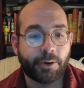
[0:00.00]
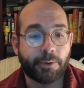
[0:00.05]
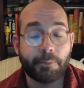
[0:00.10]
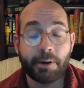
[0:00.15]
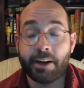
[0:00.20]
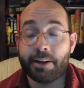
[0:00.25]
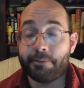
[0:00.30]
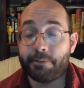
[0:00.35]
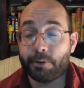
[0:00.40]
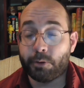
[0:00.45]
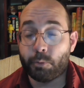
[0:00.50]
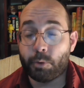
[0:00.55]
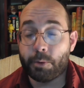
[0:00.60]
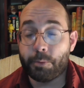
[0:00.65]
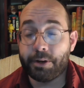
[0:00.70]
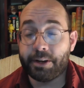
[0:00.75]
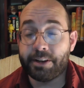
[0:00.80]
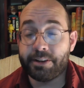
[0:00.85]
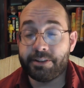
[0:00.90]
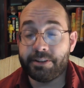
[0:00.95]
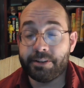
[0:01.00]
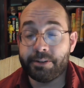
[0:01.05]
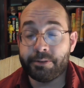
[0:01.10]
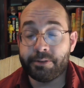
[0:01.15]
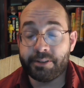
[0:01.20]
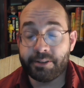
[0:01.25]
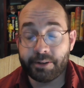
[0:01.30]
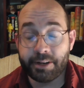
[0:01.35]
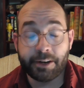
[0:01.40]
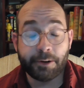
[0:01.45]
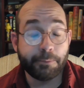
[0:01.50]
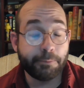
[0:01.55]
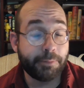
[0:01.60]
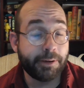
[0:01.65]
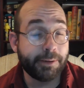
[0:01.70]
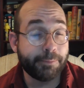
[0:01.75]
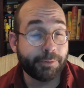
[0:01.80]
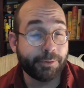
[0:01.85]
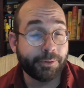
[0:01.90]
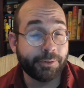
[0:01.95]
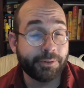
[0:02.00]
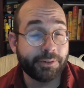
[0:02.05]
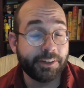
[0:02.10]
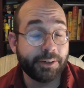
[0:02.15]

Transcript: mindful of what we could do to help people